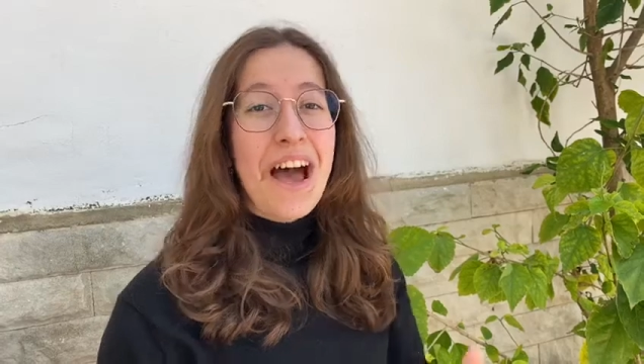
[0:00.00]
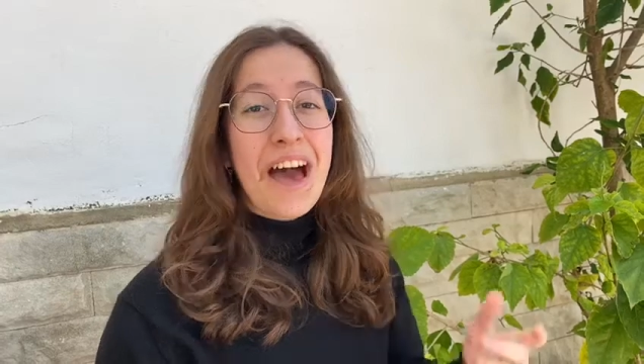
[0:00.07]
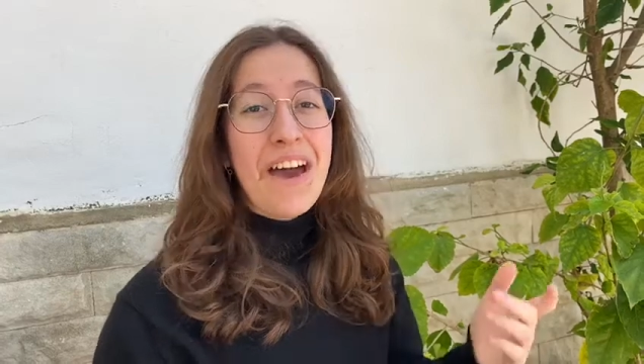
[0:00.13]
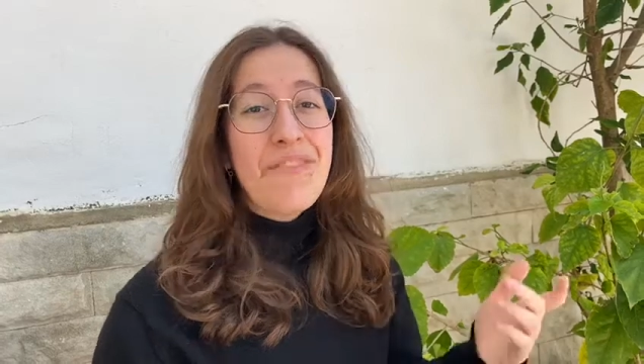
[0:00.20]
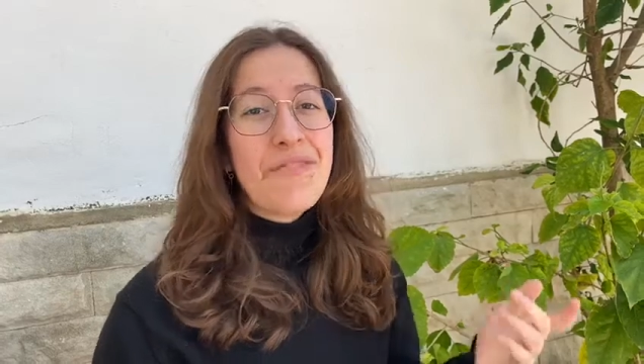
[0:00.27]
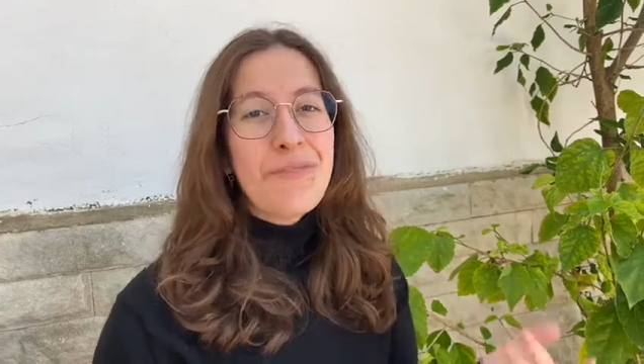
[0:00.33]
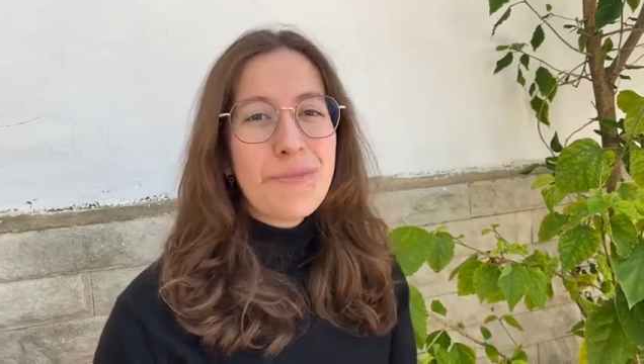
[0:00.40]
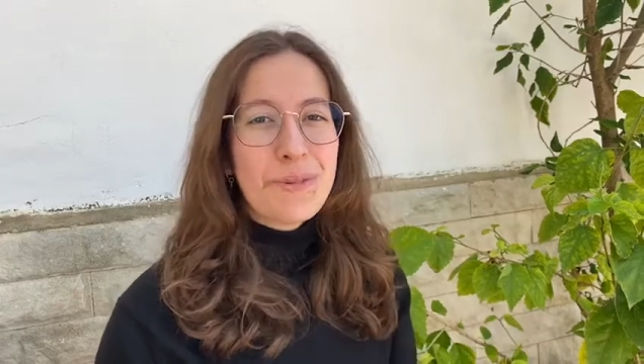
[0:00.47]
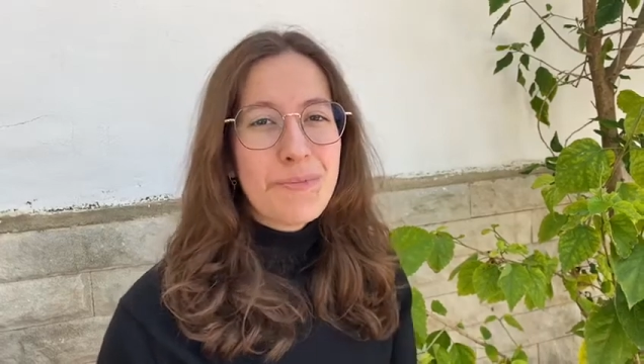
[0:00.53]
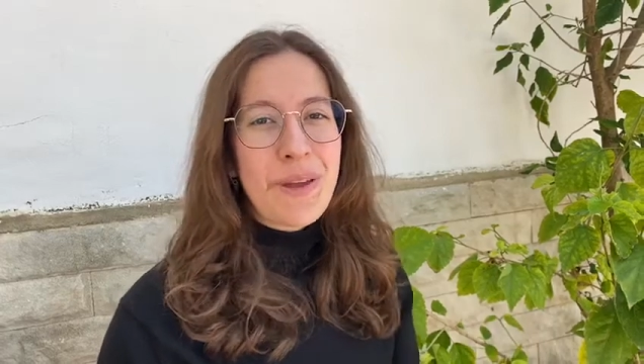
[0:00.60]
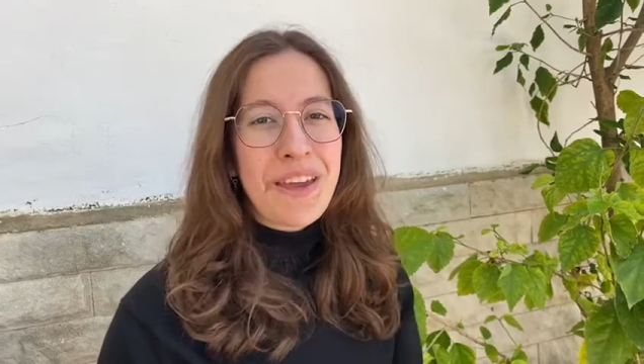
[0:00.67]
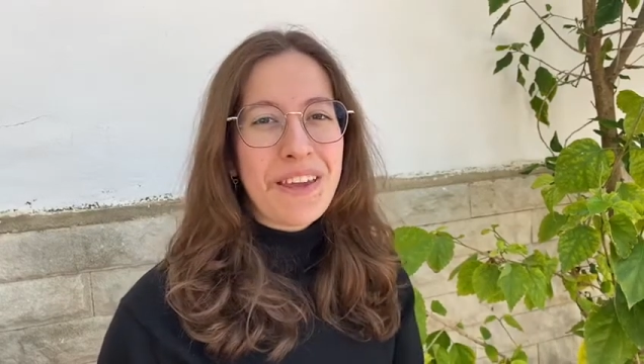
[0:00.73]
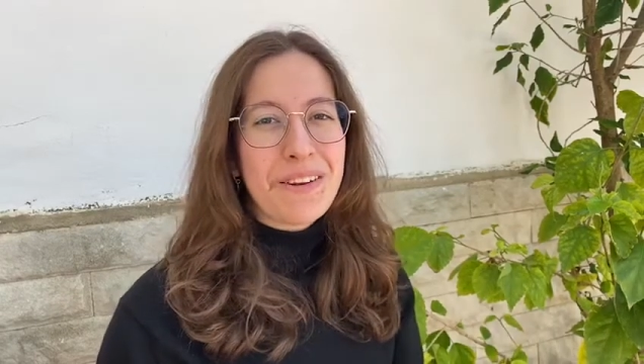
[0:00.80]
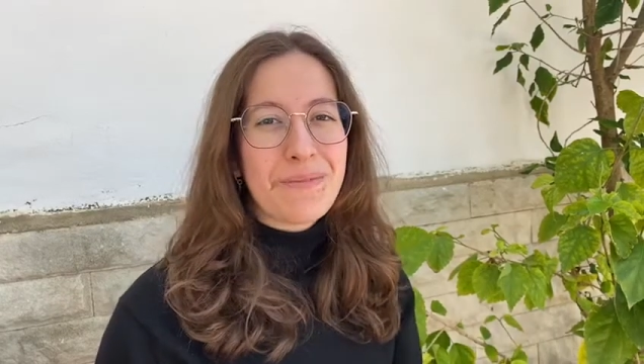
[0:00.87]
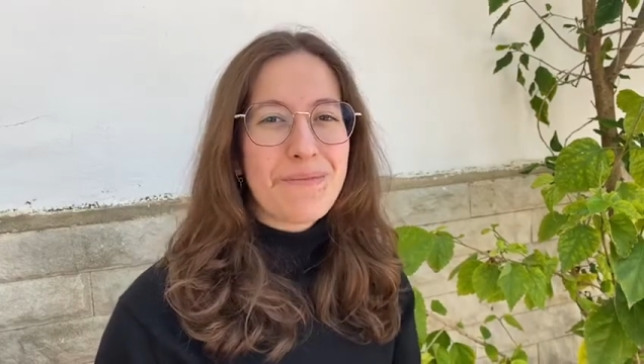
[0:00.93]
Hi from
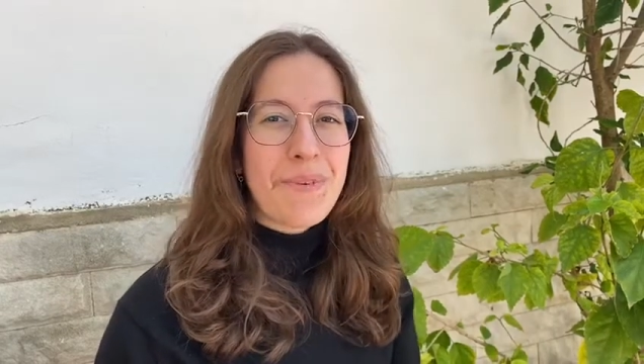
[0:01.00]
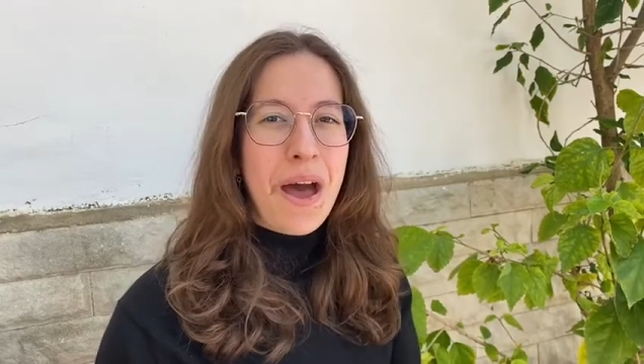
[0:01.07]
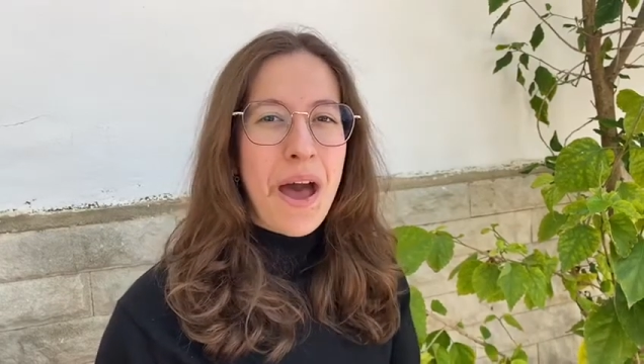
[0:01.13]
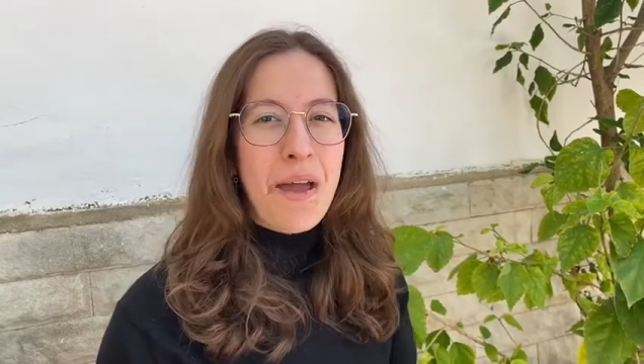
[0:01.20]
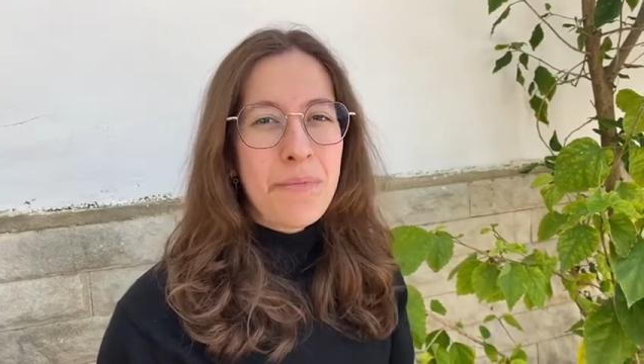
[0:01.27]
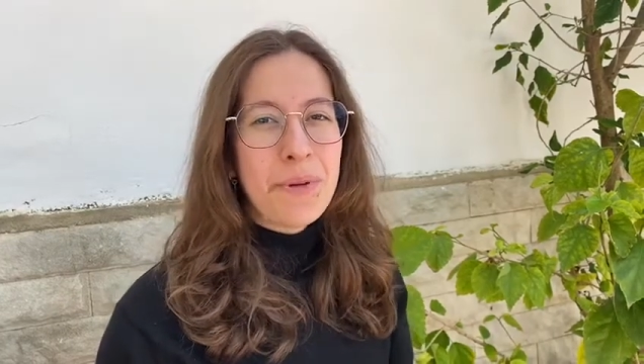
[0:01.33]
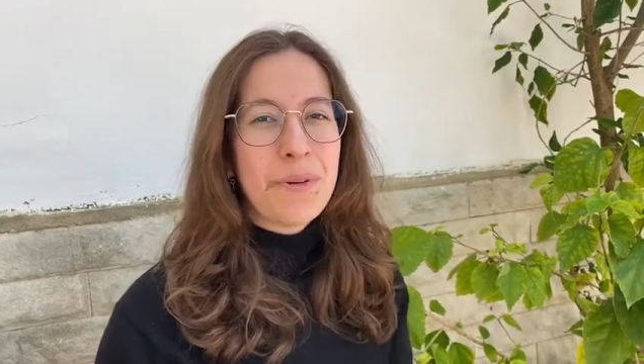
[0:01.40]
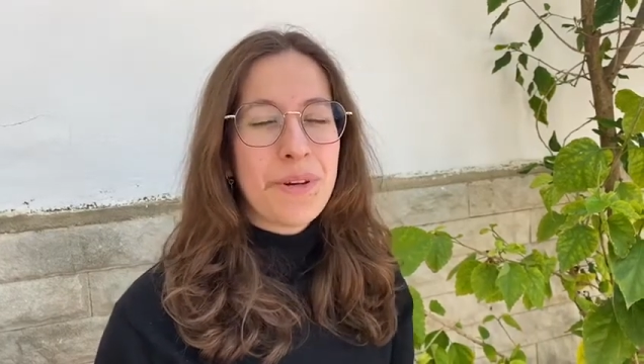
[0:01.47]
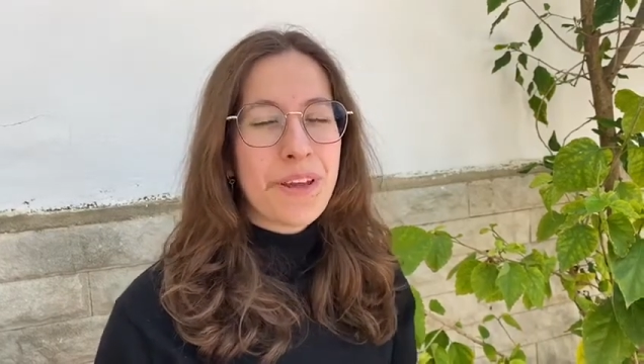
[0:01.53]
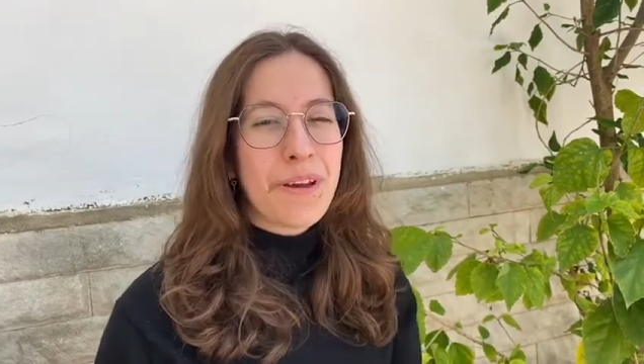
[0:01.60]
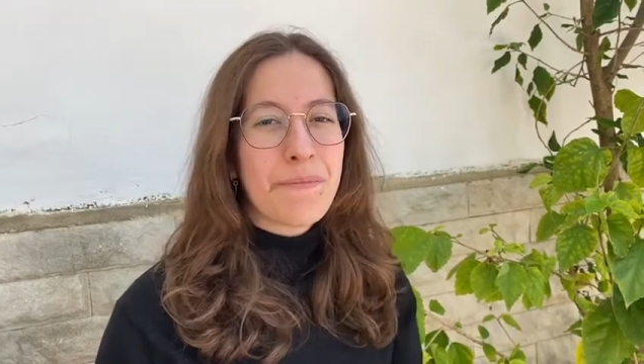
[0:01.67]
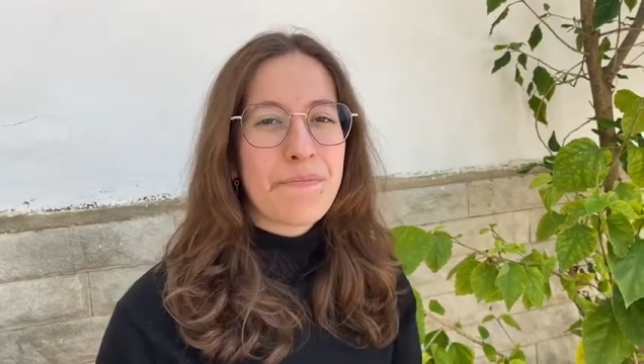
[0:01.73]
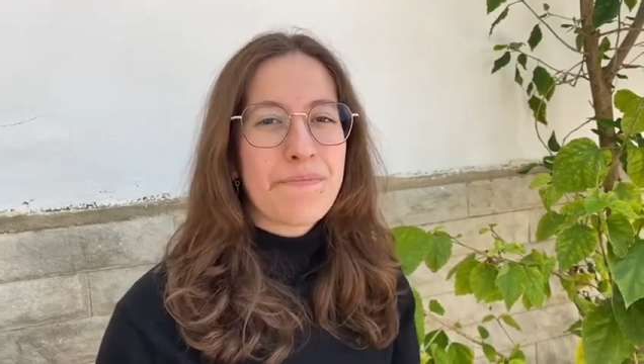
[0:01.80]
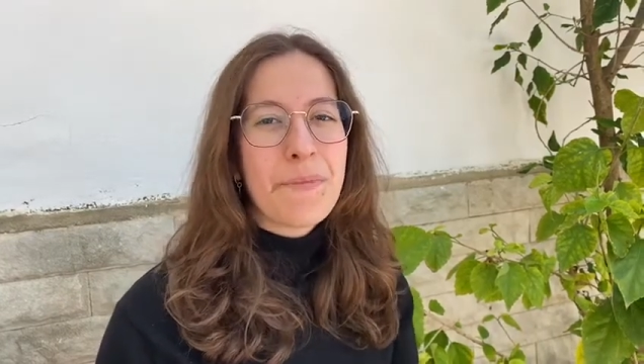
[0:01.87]
Spain, I'm Nuria.